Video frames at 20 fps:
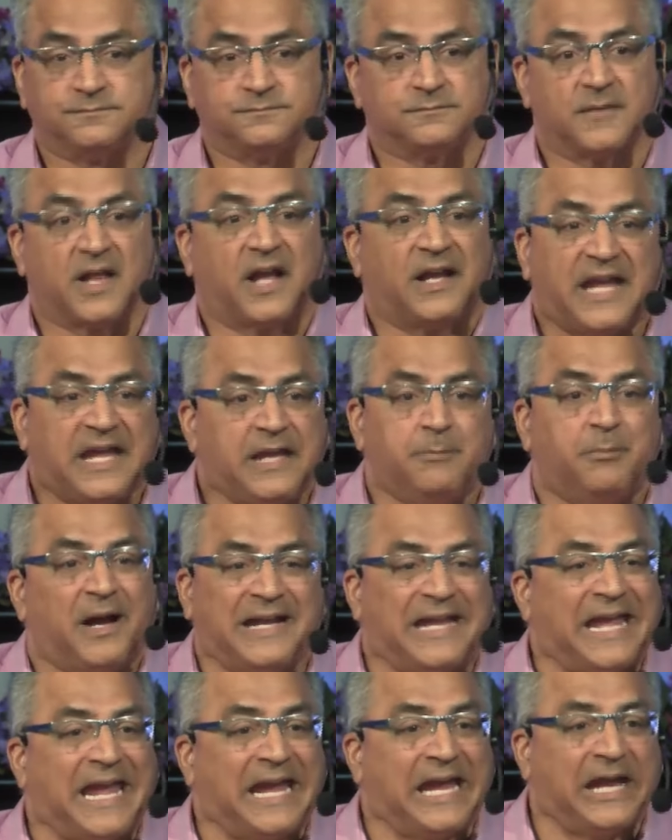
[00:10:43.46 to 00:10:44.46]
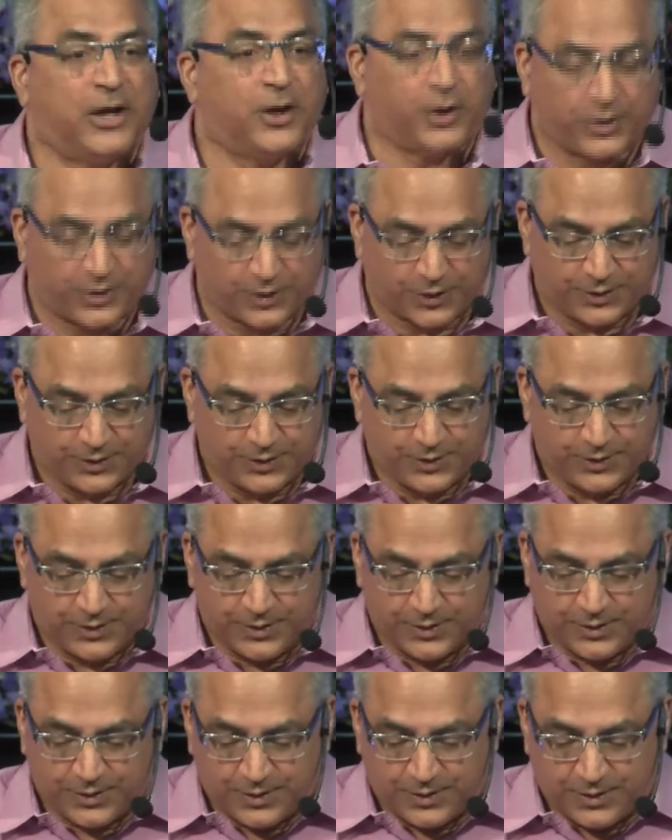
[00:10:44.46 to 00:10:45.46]
I hate my hair.
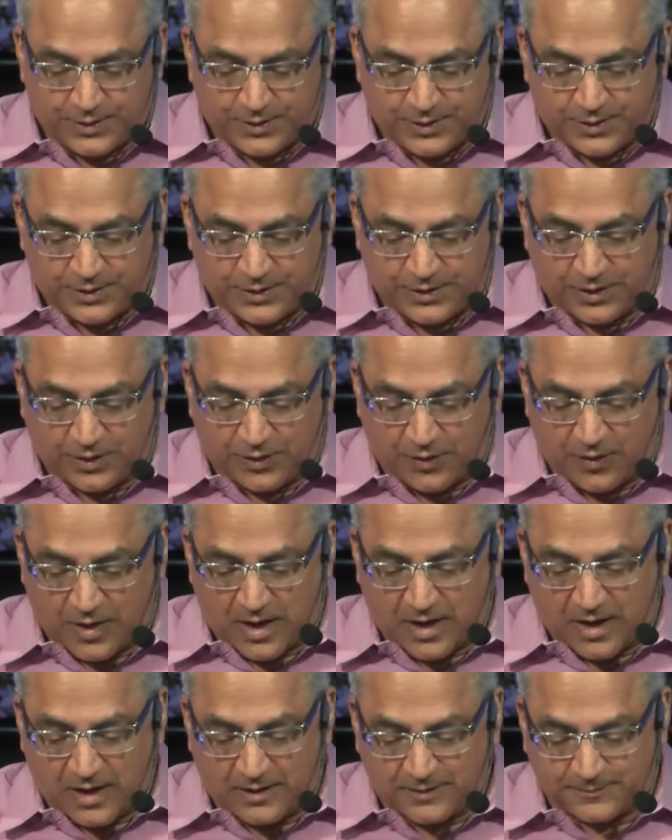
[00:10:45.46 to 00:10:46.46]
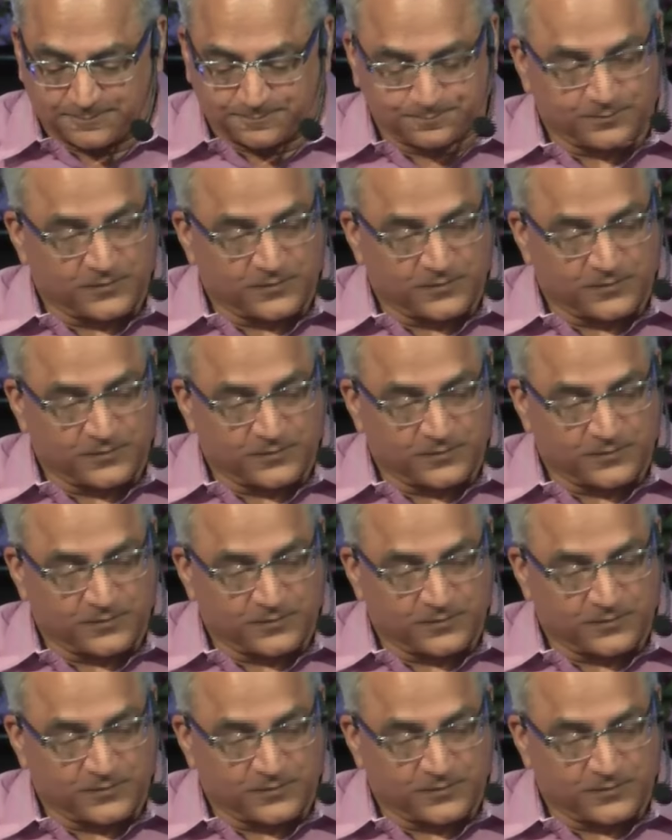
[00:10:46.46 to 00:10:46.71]
You know, um,